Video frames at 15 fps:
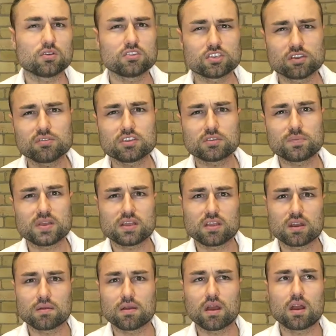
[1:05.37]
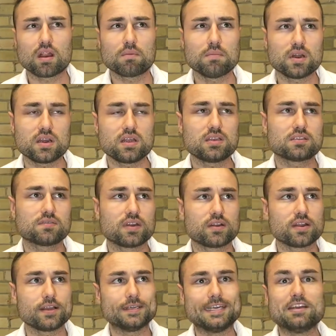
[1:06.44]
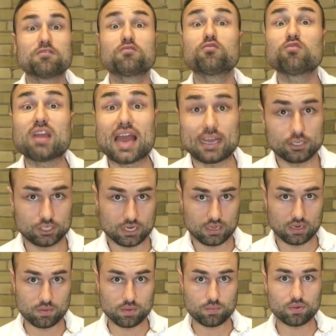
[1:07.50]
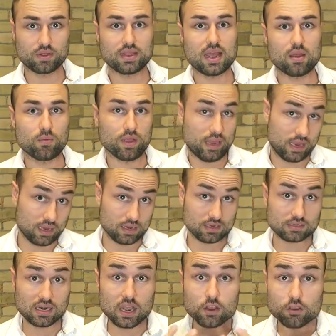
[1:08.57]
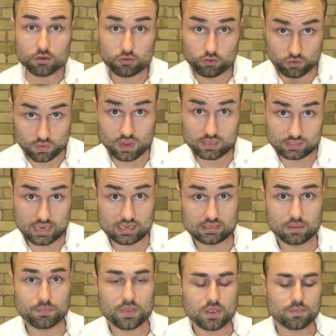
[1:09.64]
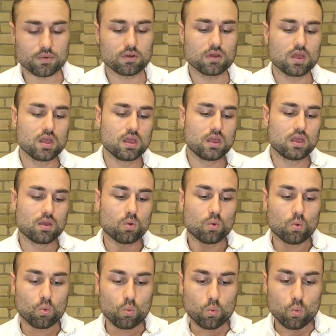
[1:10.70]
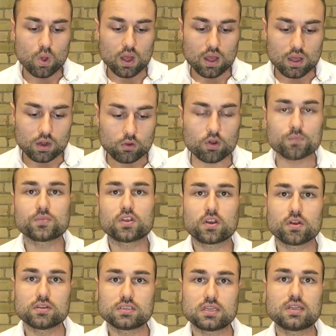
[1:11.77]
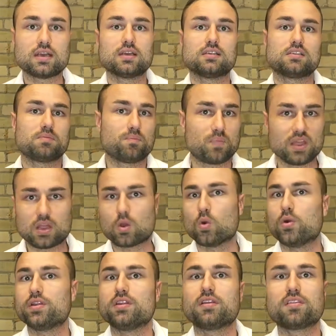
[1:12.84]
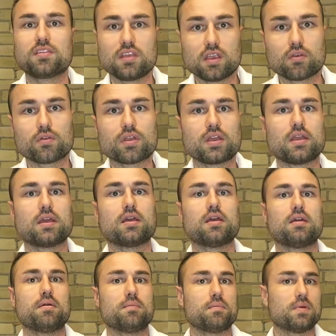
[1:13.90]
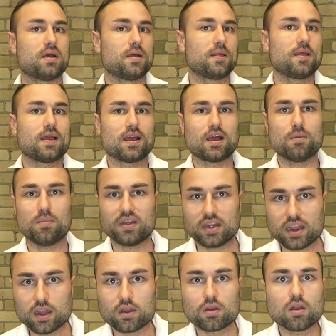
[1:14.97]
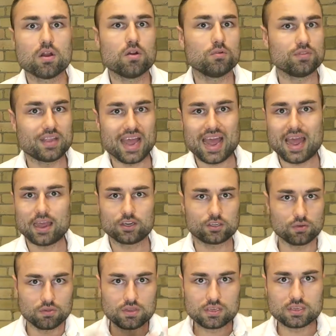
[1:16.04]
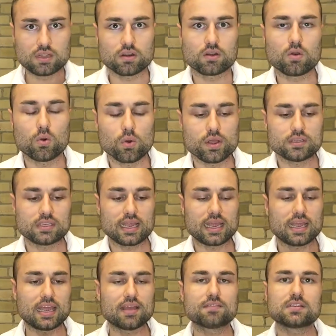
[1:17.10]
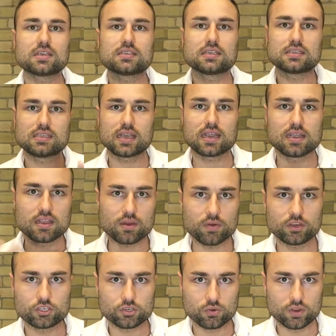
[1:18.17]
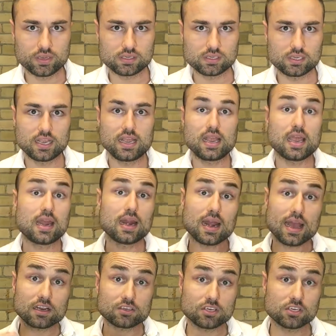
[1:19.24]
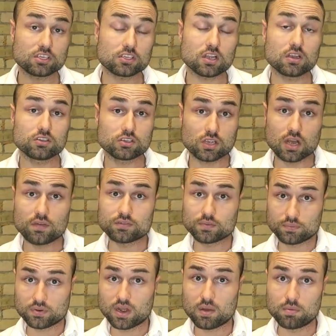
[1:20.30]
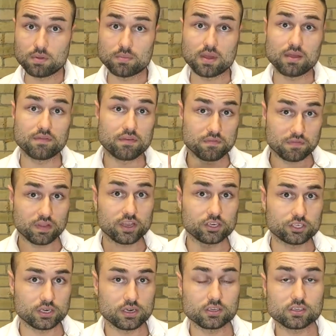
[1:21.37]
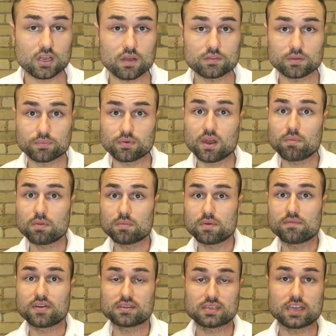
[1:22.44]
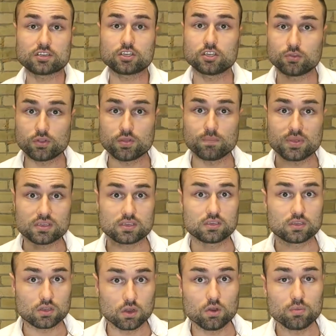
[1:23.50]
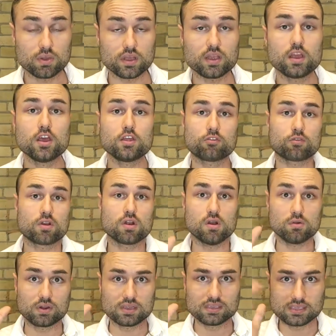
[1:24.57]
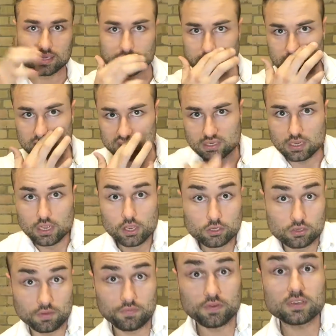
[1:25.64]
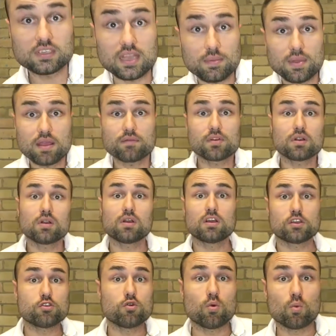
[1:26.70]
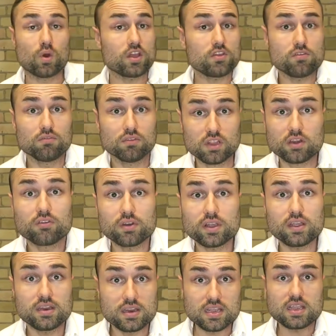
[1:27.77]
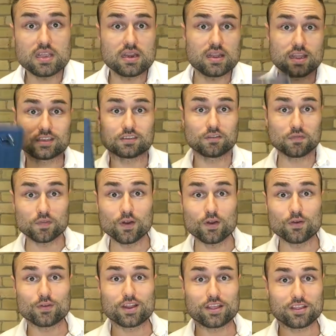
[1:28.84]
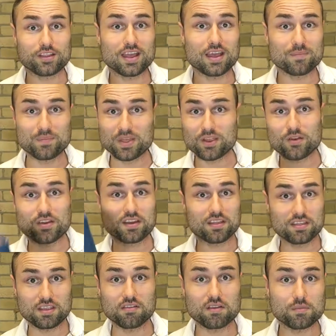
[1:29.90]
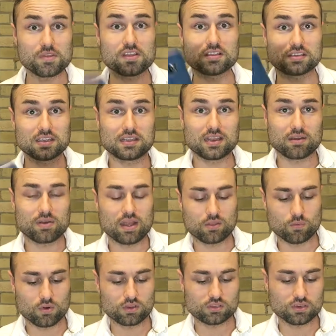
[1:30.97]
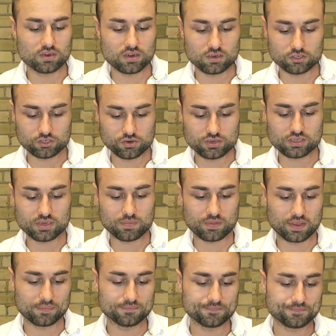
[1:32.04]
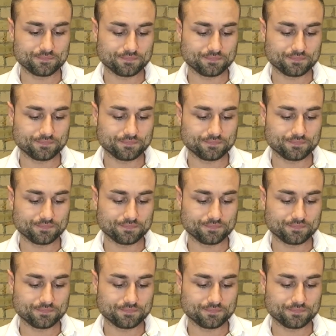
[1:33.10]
So generally speaking, our, our money is very fragile, let me put it that way. And it's not good to us as the people. What cryptocurrency does, Bitcoin, Ethereum, uh, Monero, Dash, all these other coins, it gives us a secondary choice, and it actually so solves a problem of inflation. It solves a problem of us actually doing business globally through our own consensus. So the first time ever, you, what you literally need is a phone, and you can have Bitcoin, Ethereum, you can send that around the world. So I'm going to show you something.